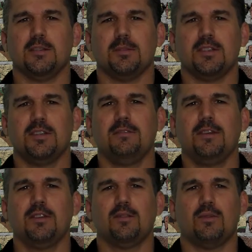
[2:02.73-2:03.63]
a
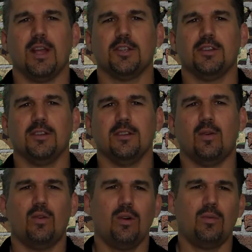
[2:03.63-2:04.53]
specific direction
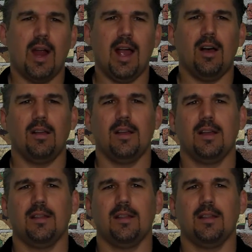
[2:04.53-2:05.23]
or route